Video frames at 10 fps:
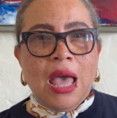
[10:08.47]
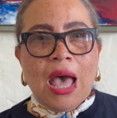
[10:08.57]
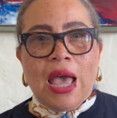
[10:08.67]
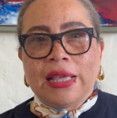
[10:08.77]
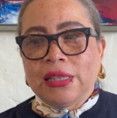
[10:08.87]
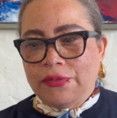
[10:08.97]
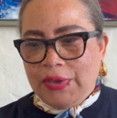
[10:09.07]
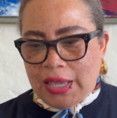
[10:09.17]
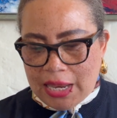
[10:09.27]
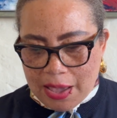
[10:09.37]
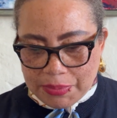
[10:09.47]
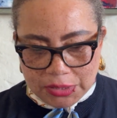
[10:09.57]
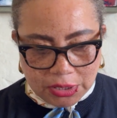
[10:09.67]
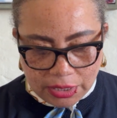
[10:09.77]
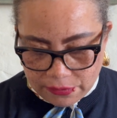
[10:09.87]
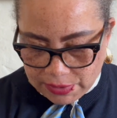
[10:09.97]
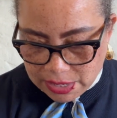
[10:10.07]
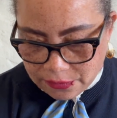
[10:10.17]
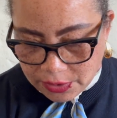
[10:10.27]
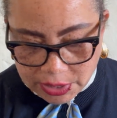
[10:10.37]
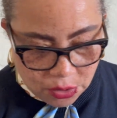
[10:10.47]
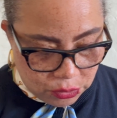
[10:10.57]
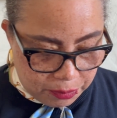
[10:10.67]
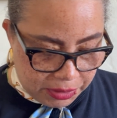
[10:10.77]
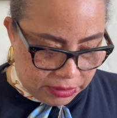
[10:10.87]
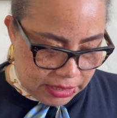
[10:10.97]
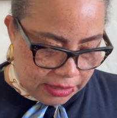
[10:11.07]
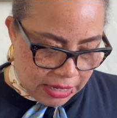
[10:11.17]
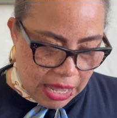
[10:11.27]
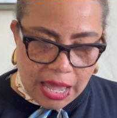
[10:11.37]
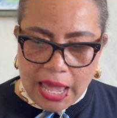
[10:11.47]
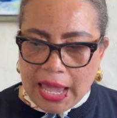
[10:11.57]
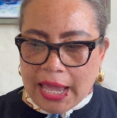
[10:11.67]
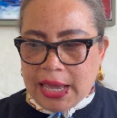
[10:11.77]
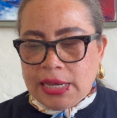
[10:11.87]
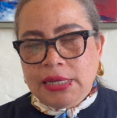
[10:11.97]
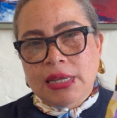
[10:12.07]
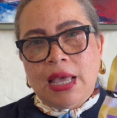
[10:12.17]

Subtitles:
I happen to live in a very old building, and